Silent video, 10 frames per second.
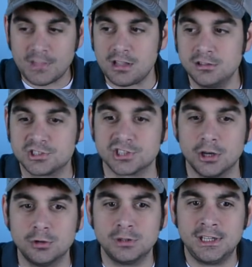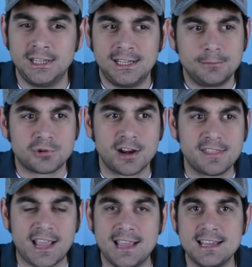So, trying to
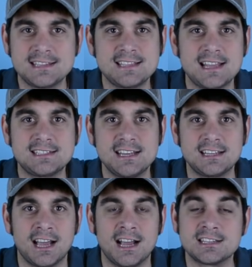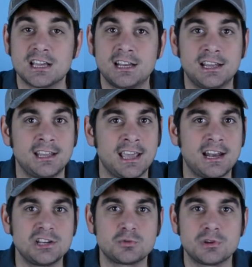think, I guess that's it, guys. And again,
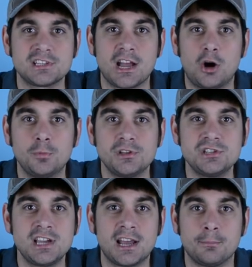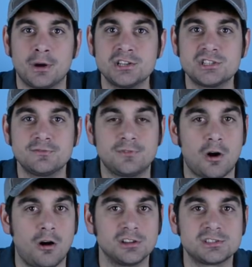I just want to say I hope that you got a bunch of
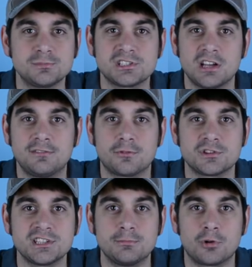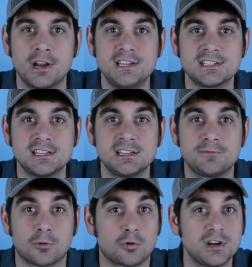awesome stuff for sim racing
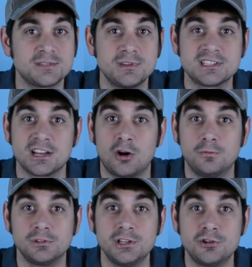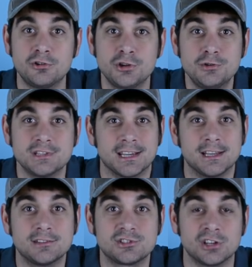for Christmas, and hopefully you're using
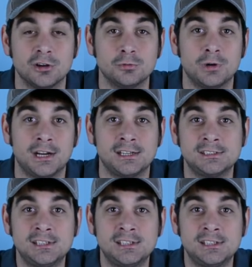it. So